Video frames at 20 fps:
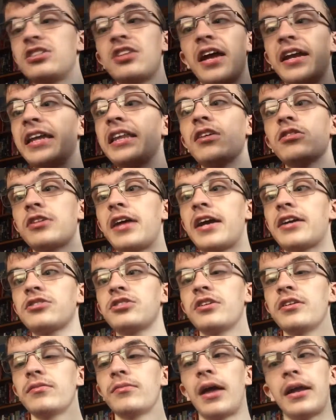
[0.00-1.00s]
I think there's
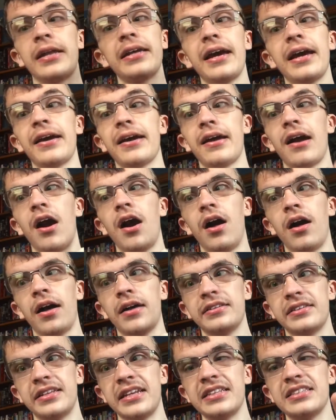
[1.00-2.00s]
actually I think I
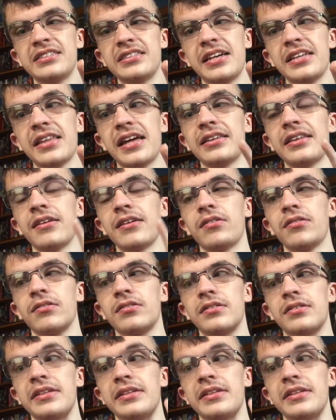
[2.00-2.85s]
did say that there.